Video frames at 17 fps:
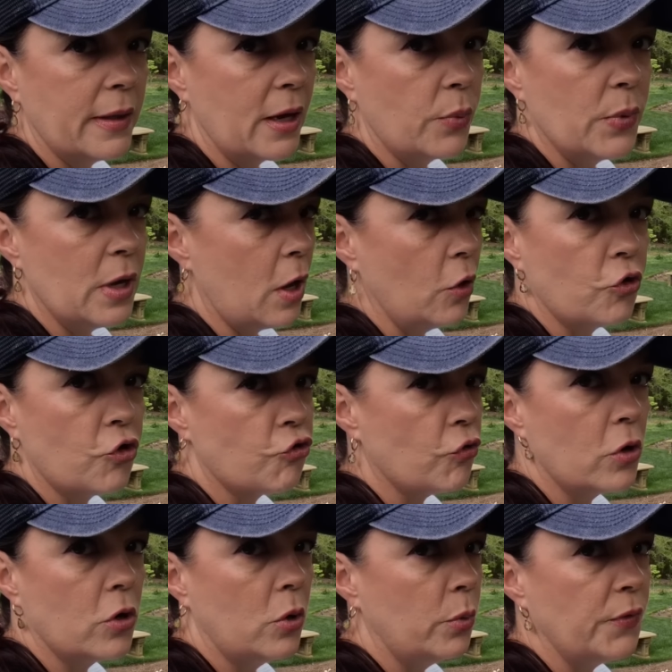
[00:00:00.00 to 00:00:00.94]
Like we all
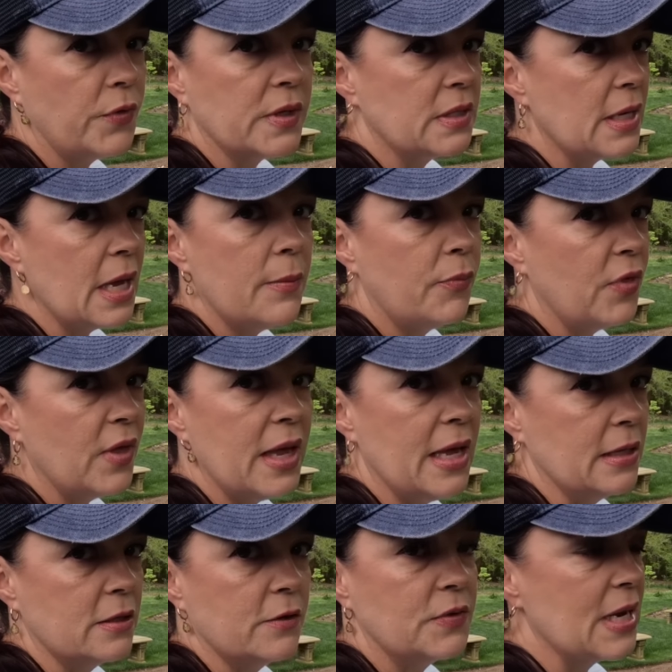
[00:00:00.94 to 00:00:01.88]
struggle with the same
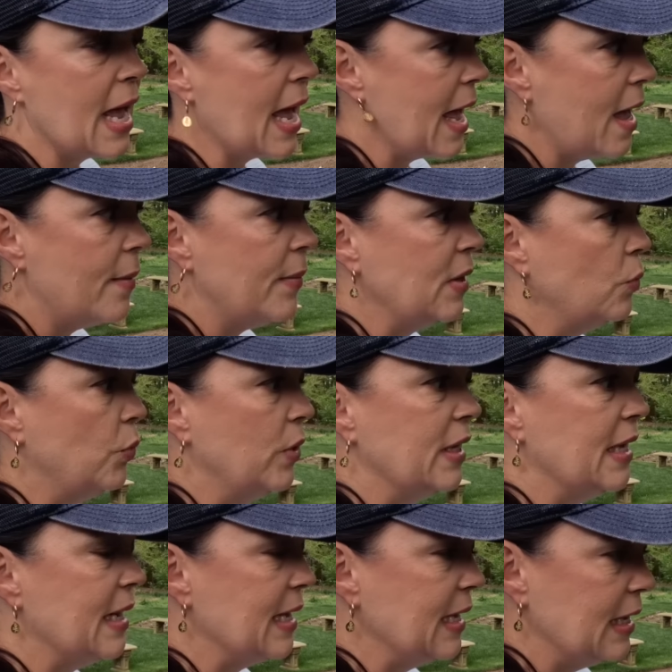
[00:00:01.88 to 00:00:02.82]
things of time and when
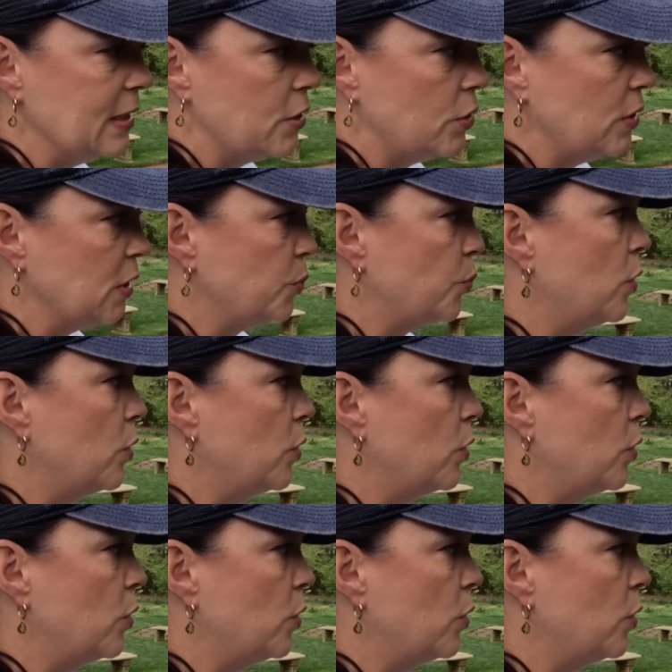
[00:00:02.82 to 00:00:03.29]
can I get to this